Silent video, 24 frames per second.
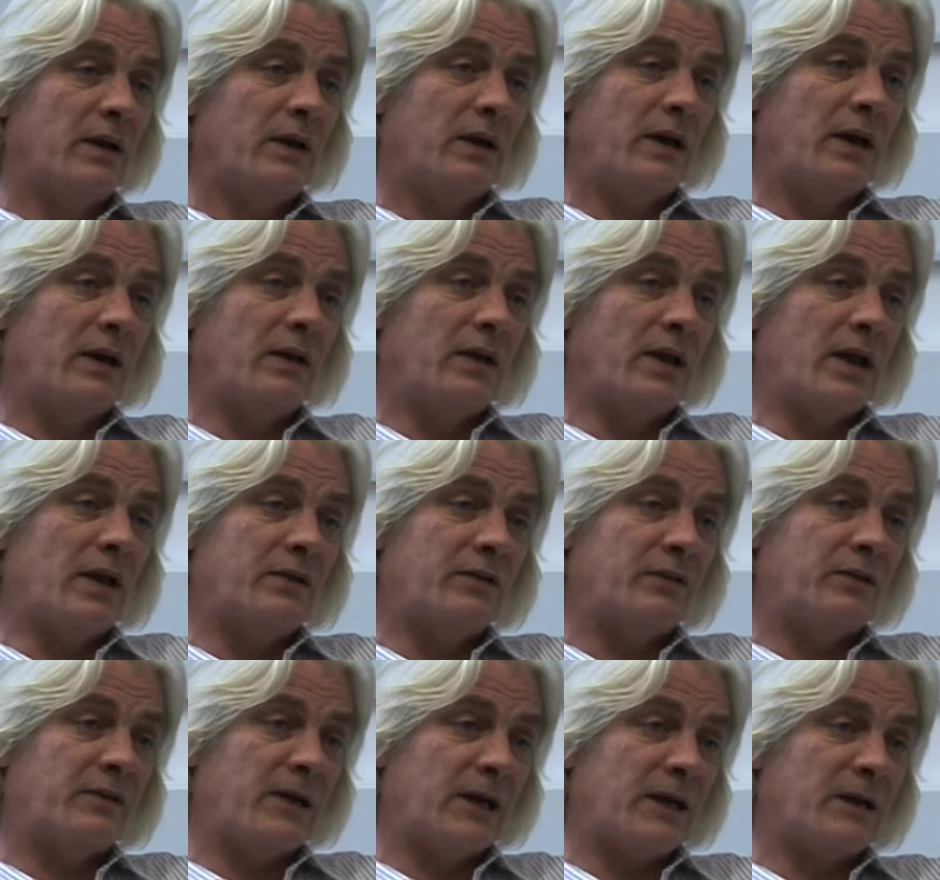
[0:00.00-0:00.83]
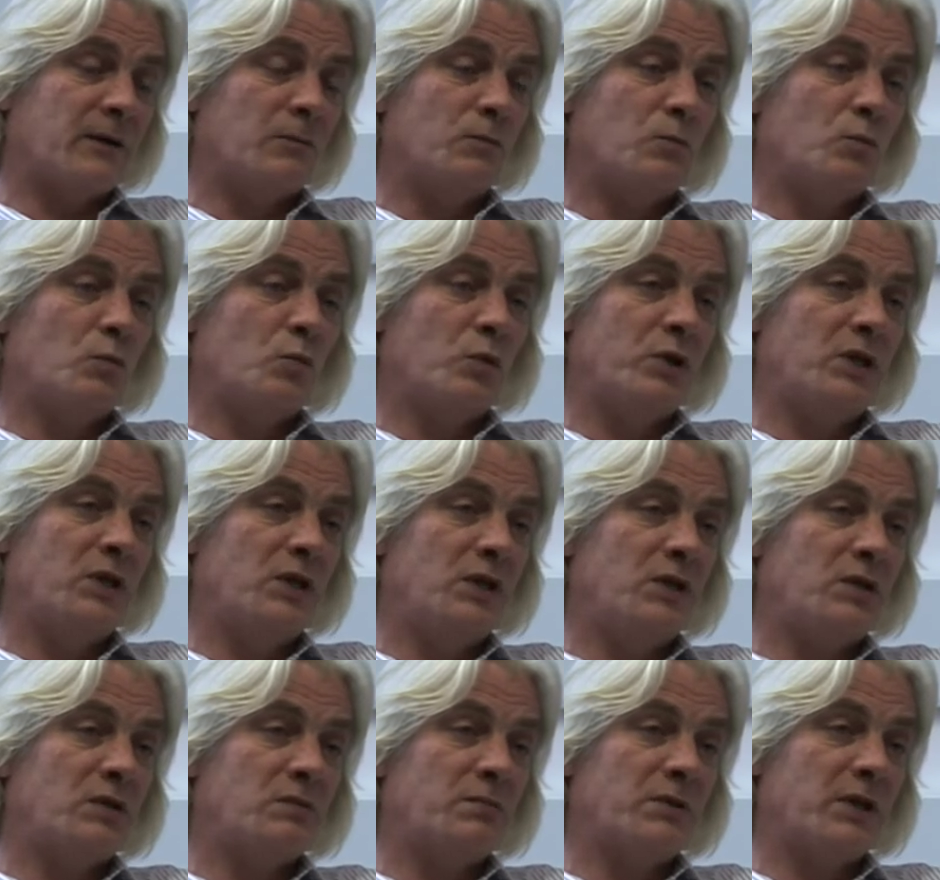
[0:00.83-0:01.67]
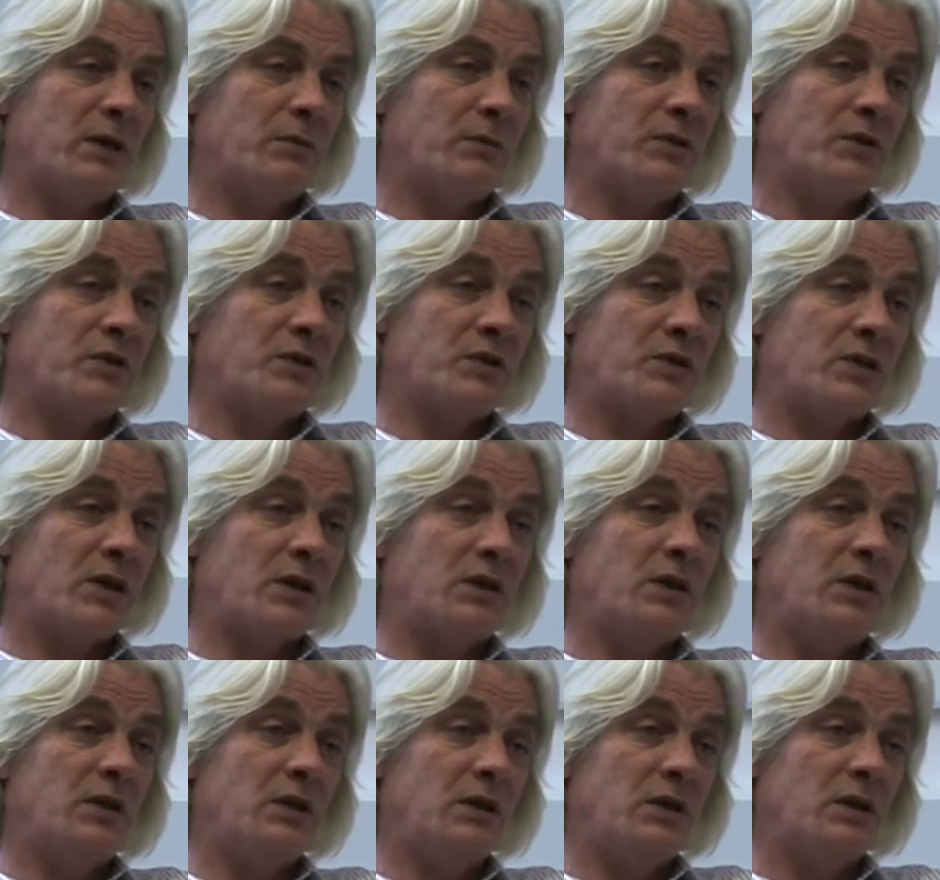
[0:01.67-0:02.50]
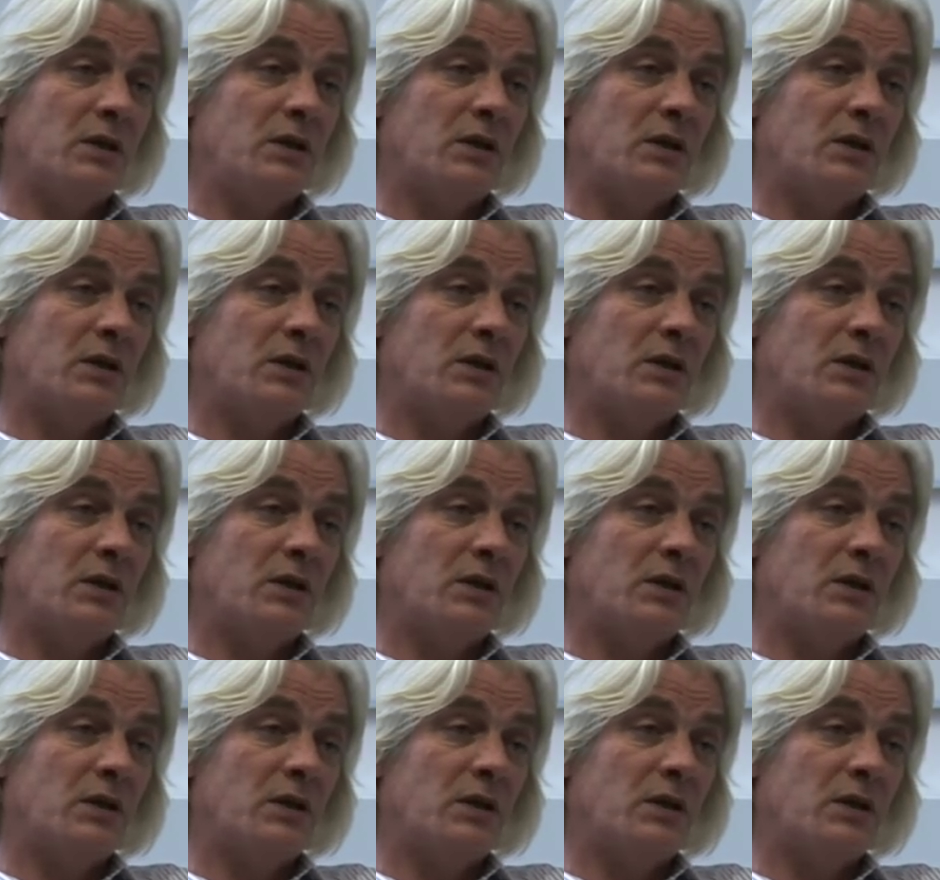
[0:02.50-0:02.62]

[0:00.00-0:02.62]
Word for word: And, and second, we need to be able to study